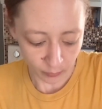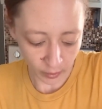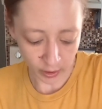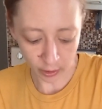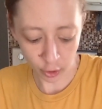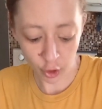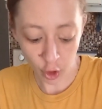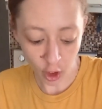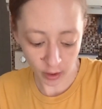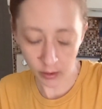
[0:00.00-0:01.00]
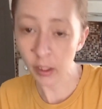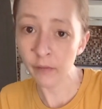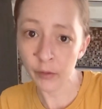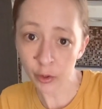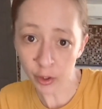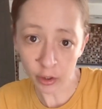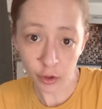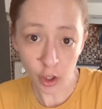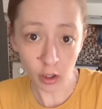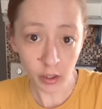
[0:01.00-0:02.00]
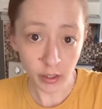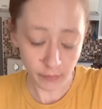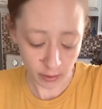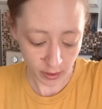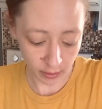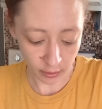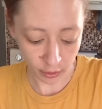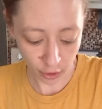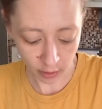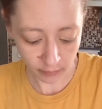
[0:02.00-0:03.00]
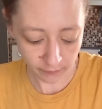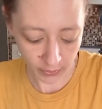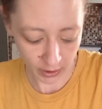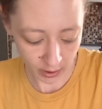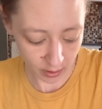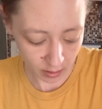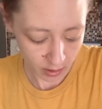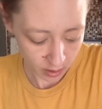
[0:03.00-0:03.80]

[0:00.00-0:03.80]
regular chocolate for dark chocolate if you're not a dark chocolate fan,